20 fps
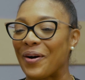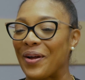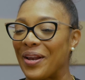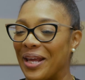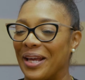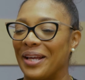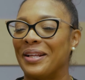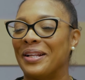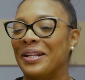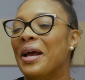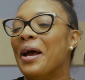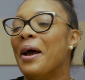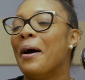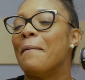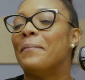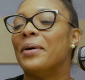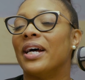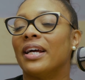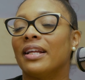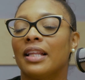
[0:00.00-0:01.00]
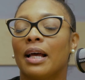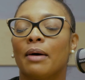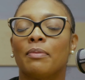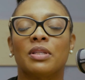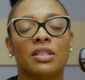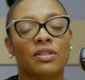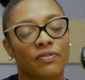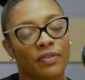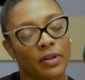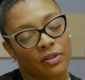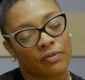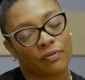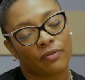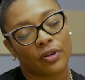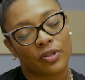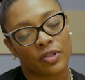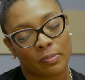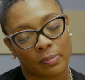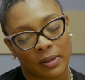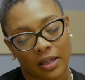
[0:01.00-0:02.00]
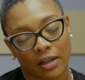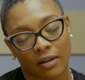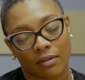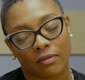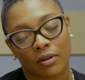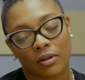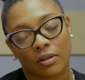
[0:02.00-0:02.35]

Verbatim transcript: On it. But that was his first speaking